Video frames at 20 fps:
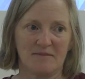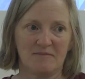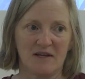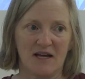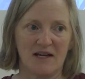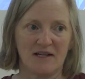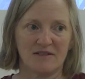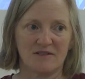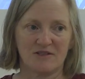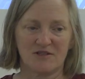I'm
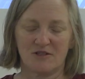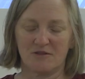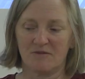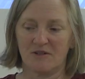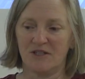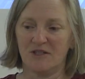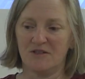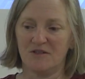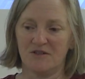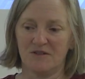not sure
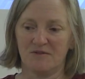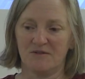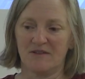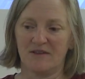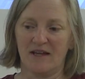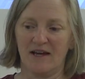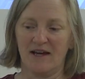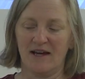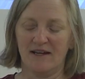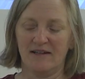what you do with
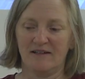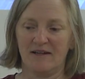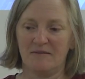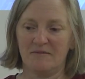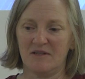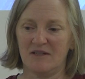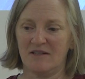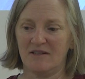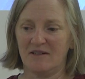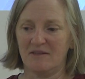that. I
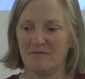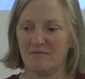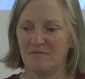mean,